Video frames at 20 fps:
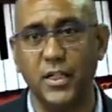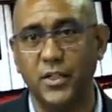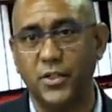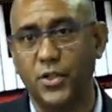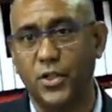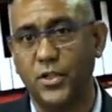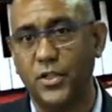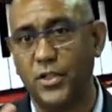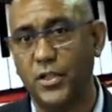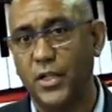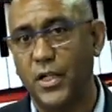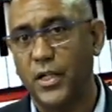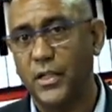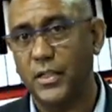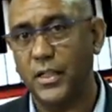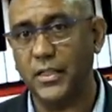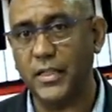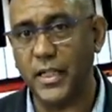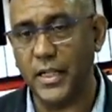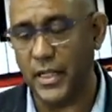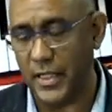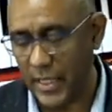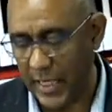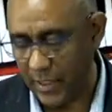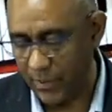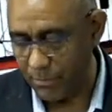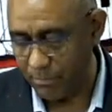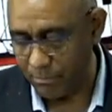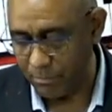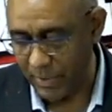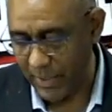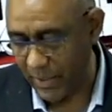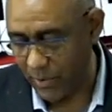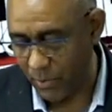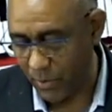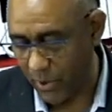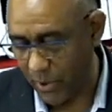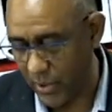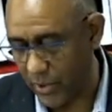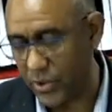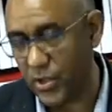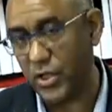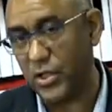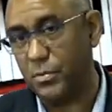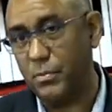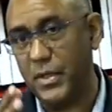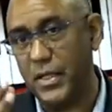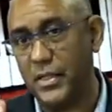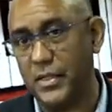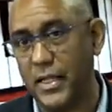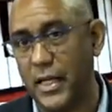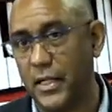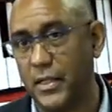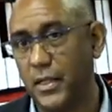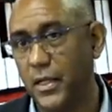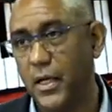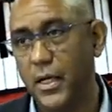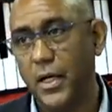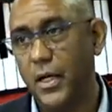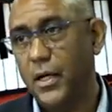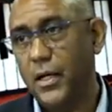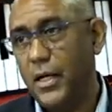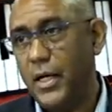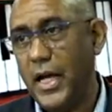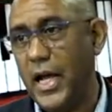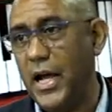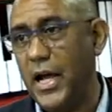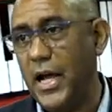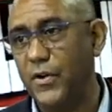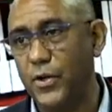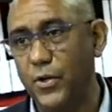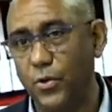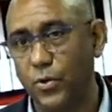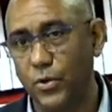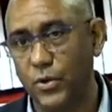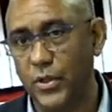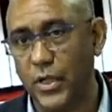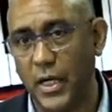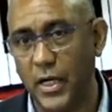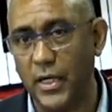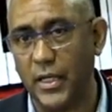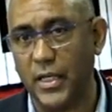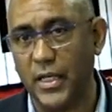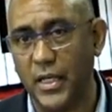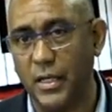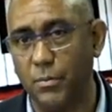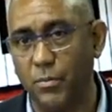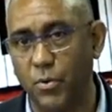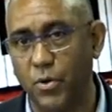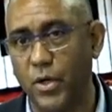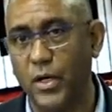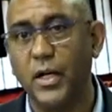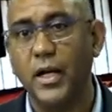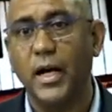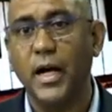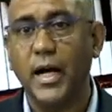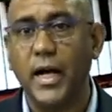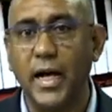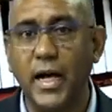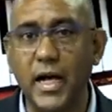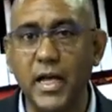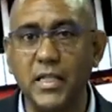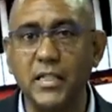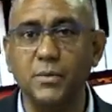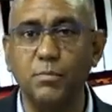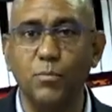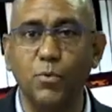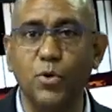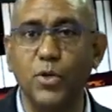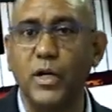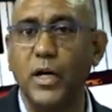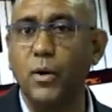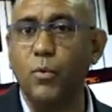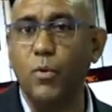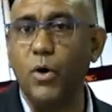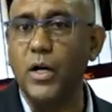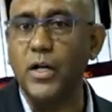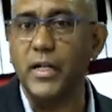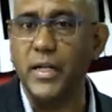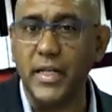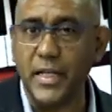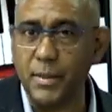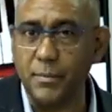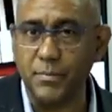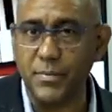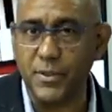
Just to tell you that big word just means that every note on the keyboard has more than one name.